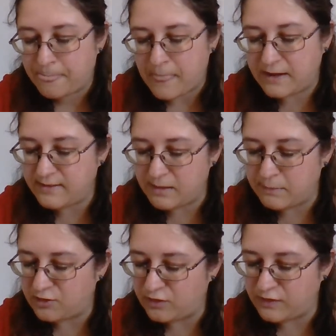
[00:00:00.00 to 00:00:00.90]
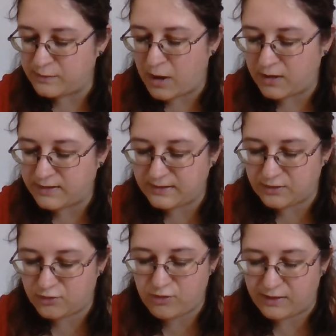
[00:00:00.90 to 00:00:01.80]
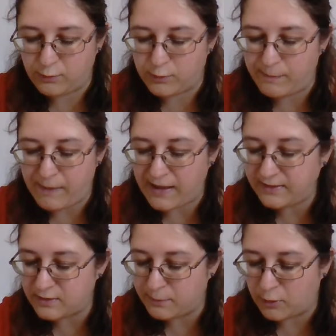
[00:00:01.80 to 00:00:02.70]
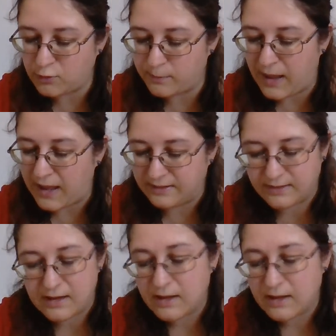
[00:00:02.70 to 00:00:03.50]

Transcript: and his image in this parting distress would be painted upon your mind